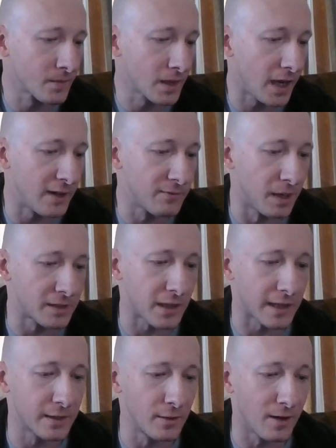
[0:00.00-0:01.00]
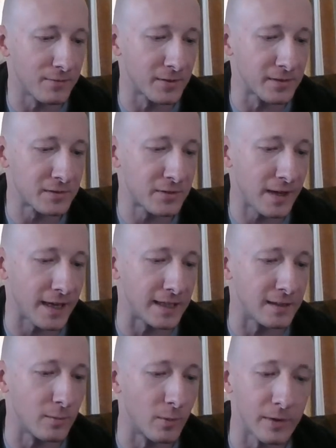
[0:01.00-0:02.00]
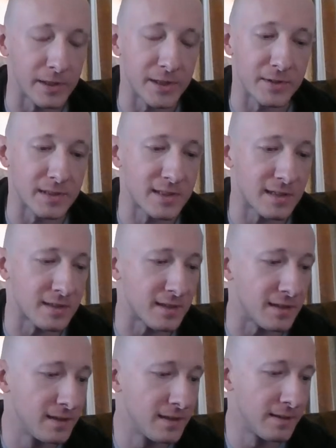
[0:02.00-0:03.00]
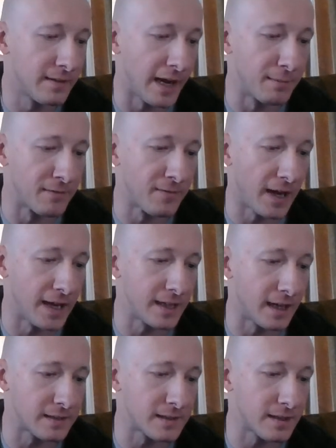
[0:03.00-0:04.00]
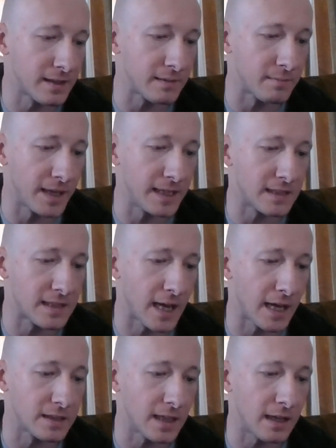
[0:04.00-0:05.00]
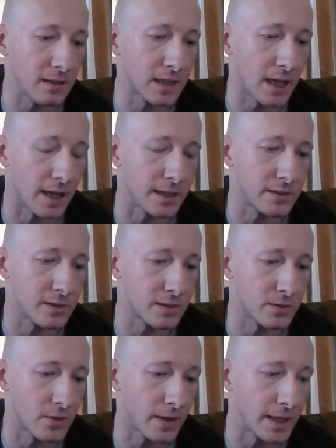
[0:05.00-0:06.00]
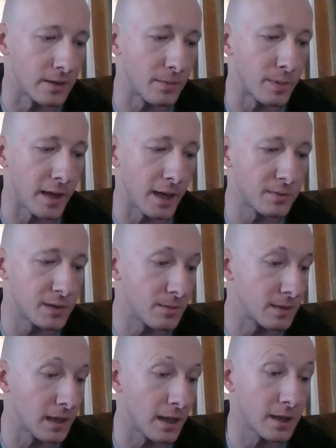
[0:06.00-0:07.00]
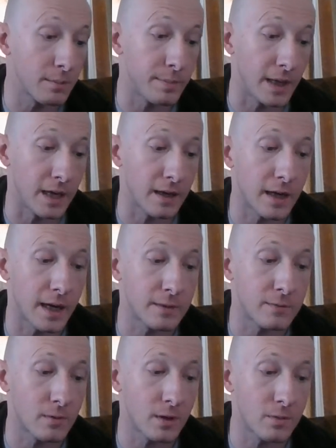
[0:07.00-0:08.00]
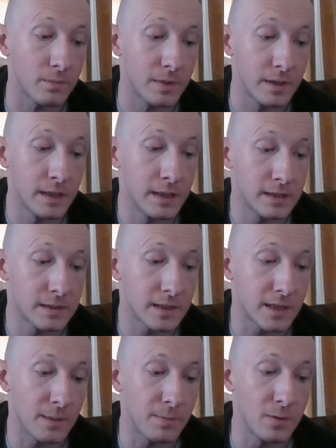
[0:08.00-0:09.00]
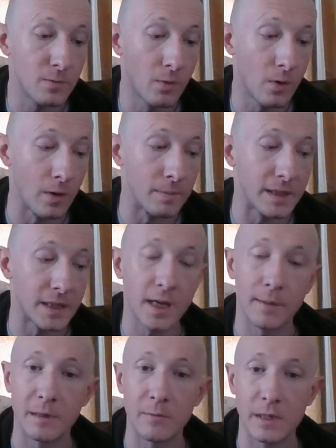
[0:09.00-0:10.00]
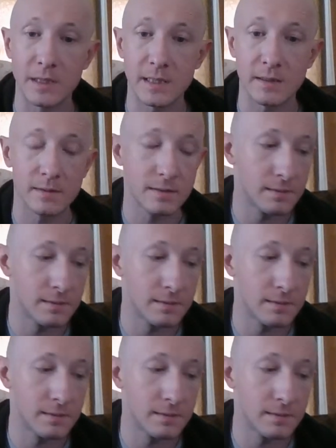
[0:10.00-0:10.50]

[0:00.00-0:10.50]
"I have much I can offer in trade," the warrior insisted. "I am a fine hunter, and many tanned elk hides to trade, or perhaps you would like a bear hide robe to keep you warm in the coming winter."